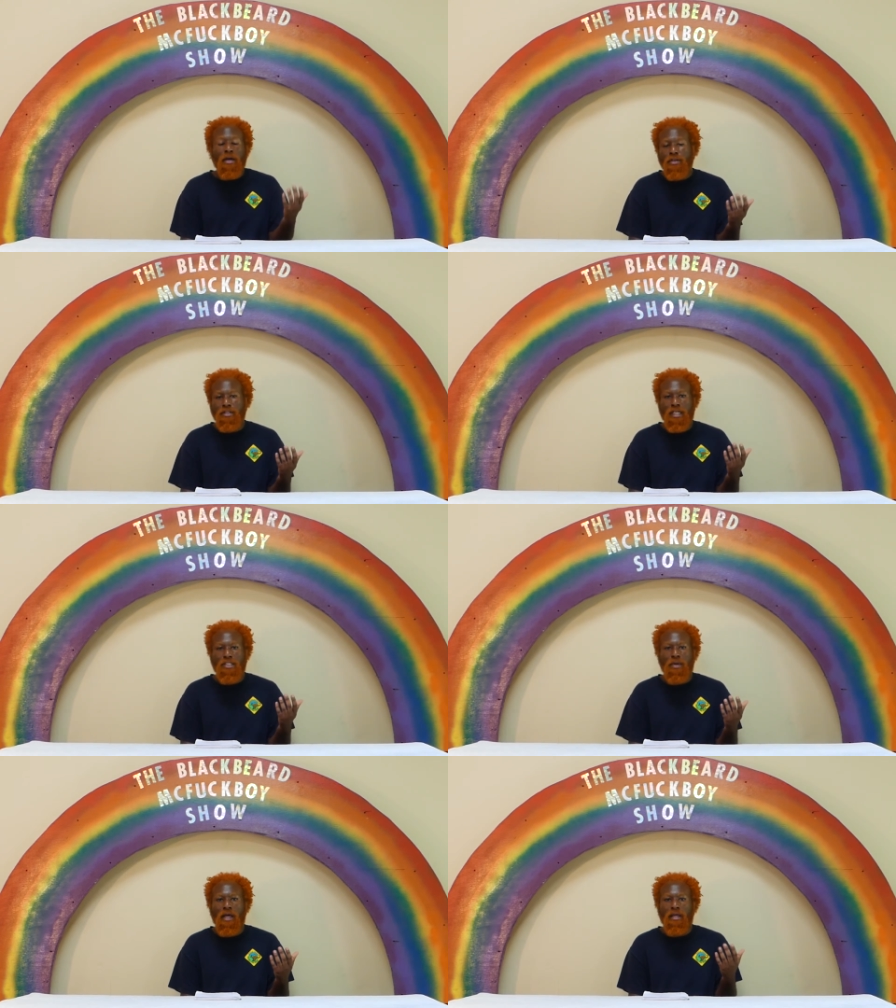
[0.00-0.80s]
other
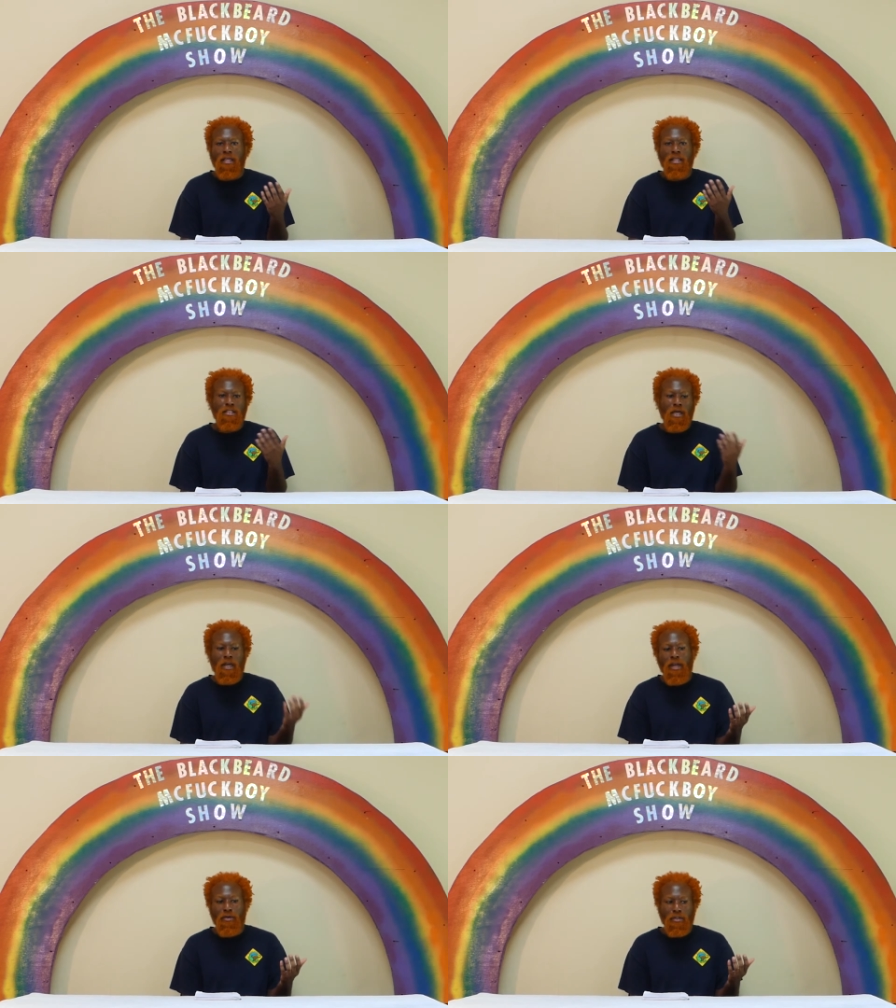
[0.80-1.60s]
sexuality that's
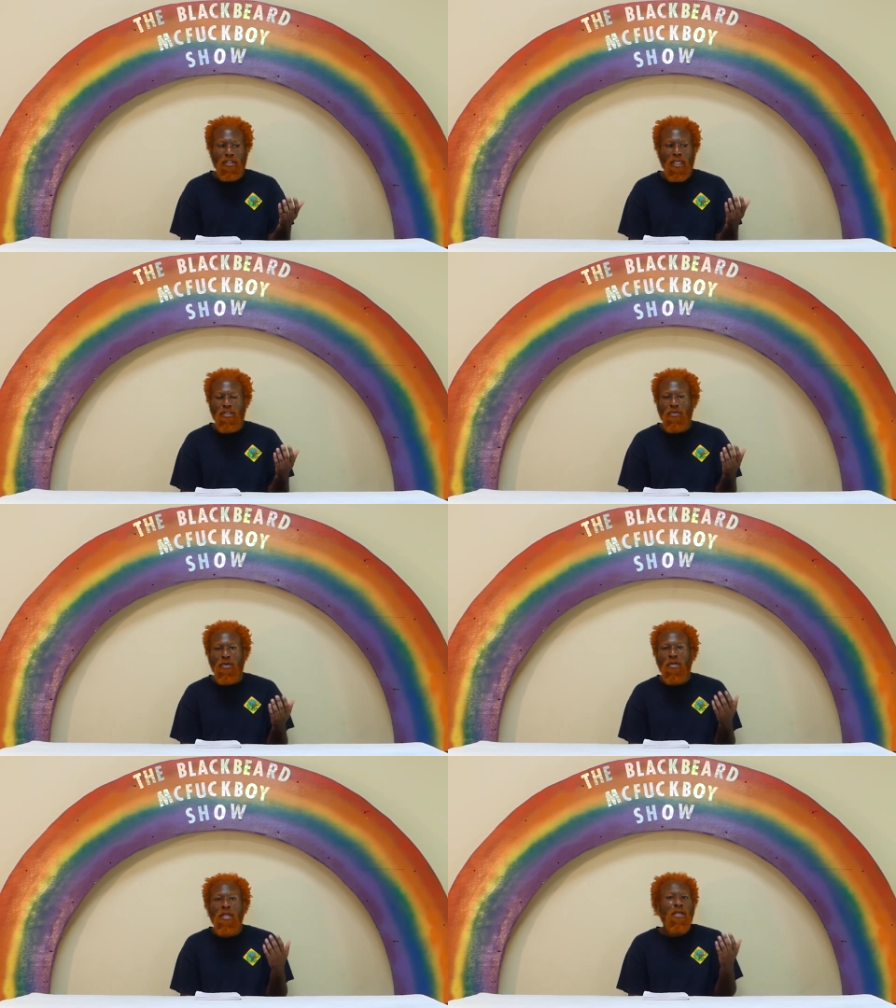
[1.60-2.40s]

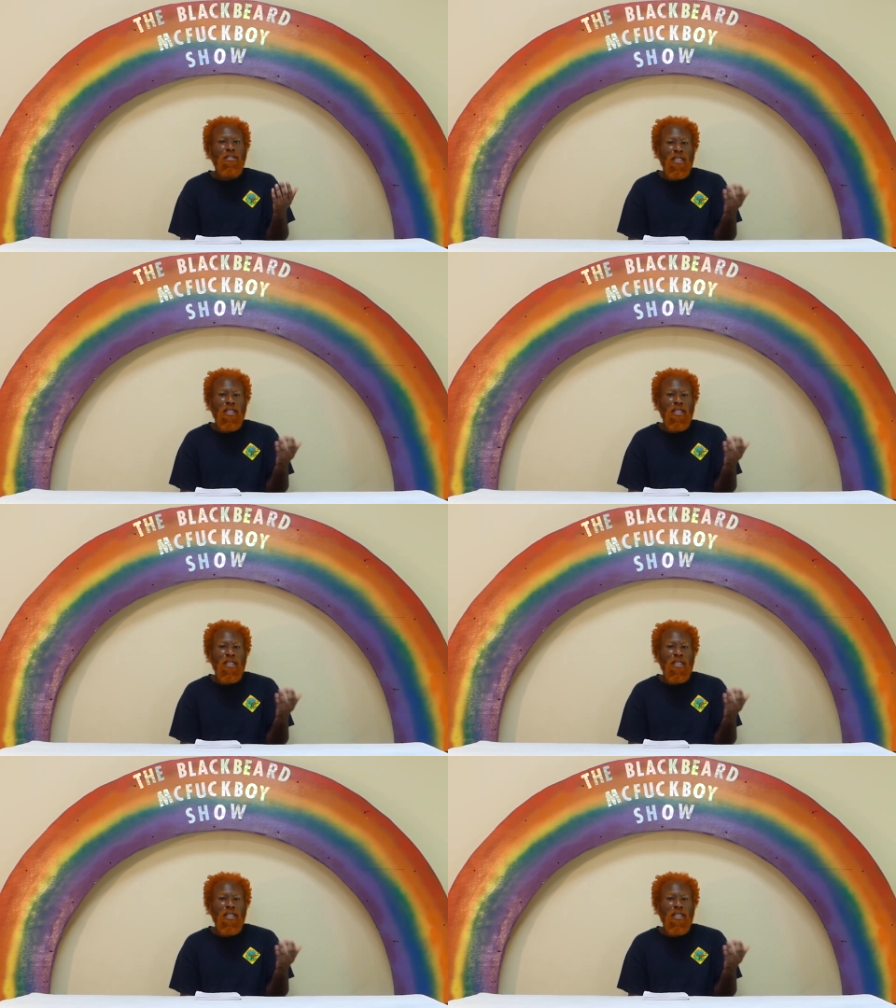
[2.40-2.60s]
non-heterosexual,